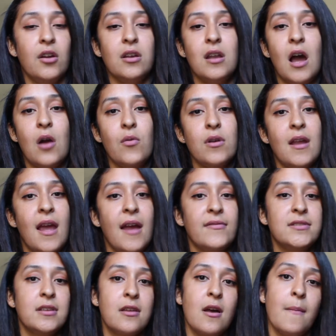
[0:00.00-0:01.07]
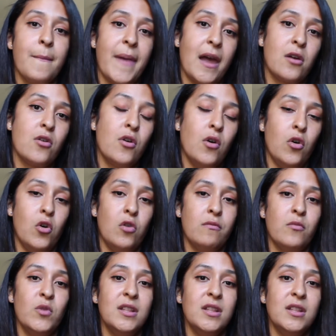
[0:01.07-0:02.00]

an hour and a half to come back home.